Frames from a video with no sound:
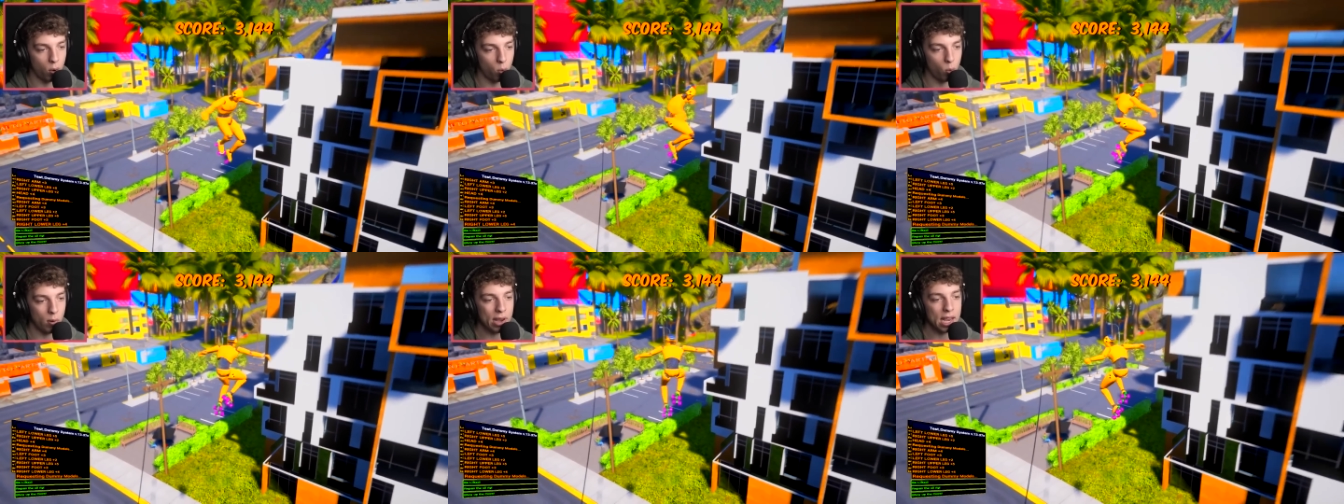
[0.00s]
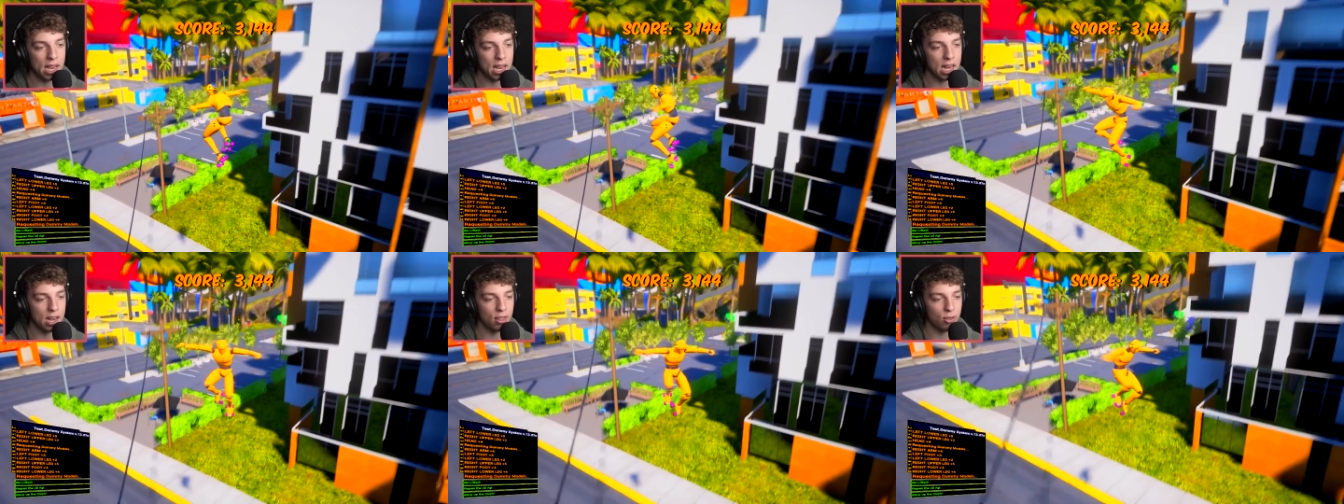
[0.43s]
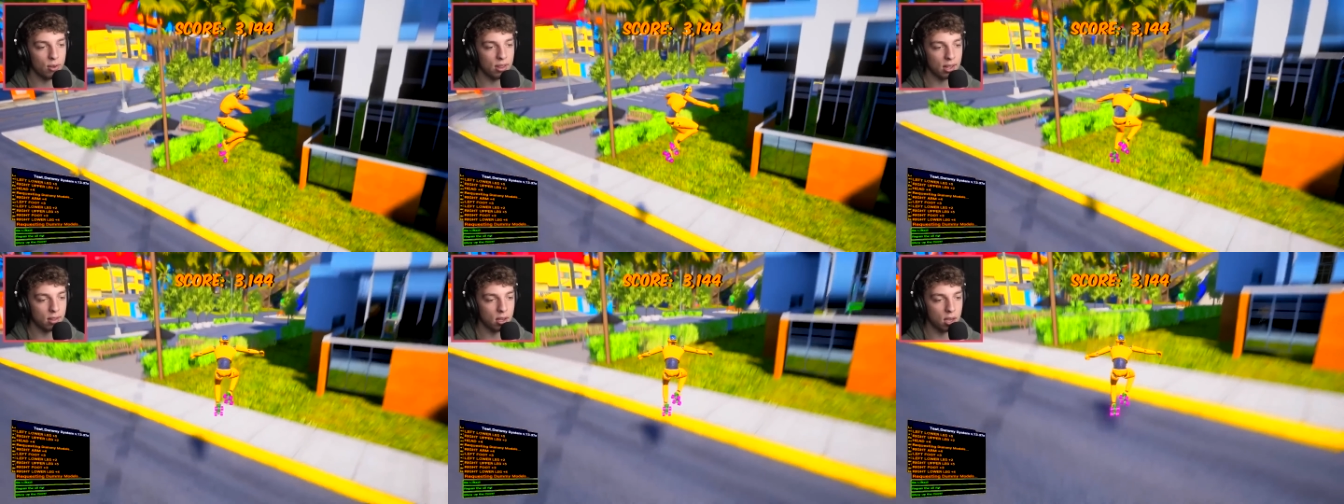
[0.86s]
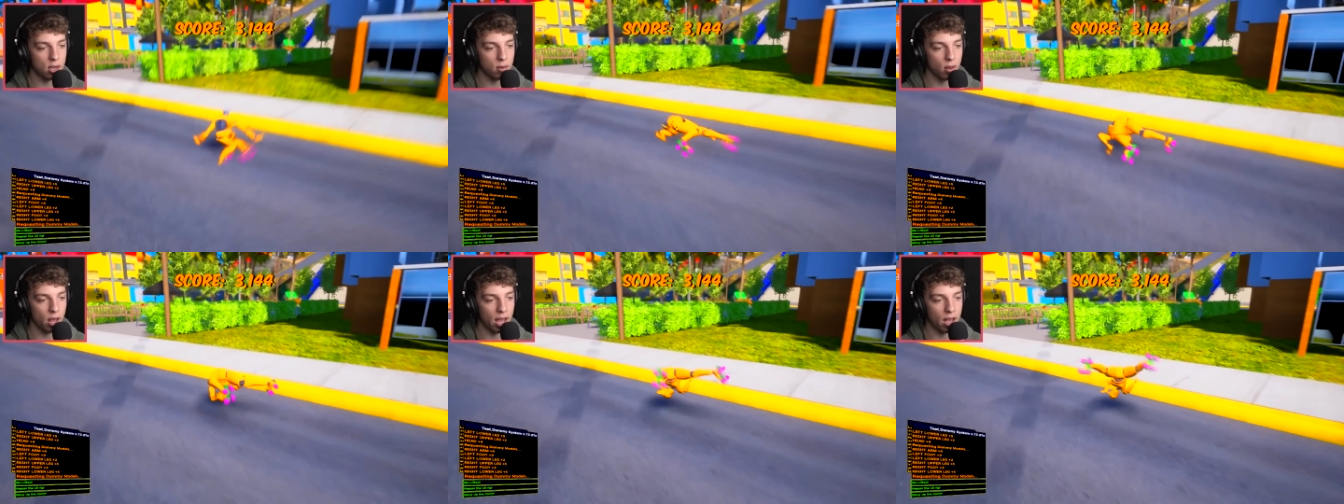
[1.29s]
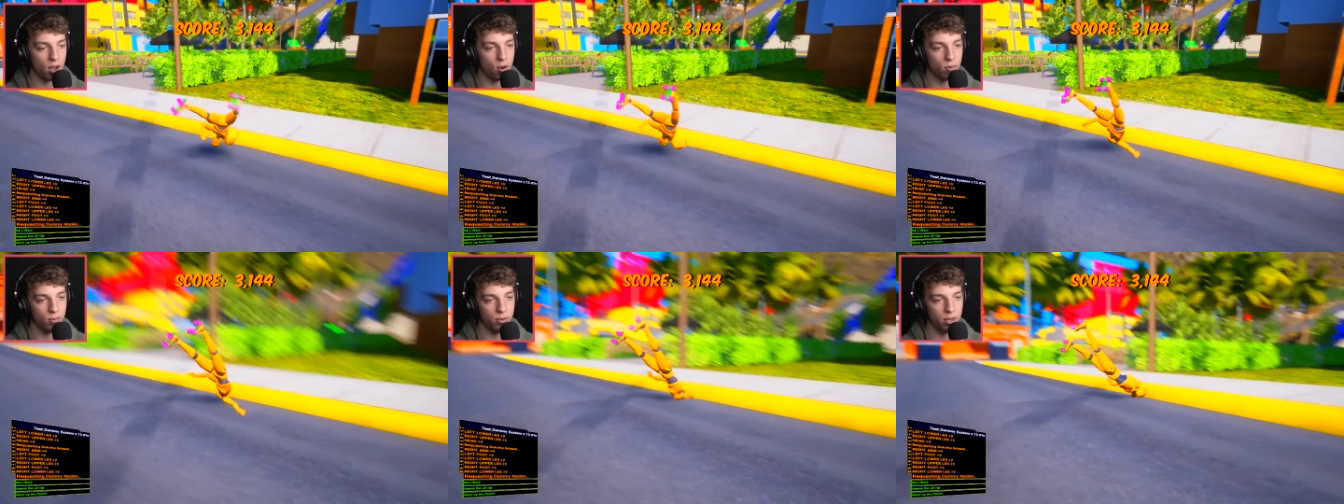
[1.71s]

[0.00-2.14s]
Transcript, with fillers: Whee! 360! Ow.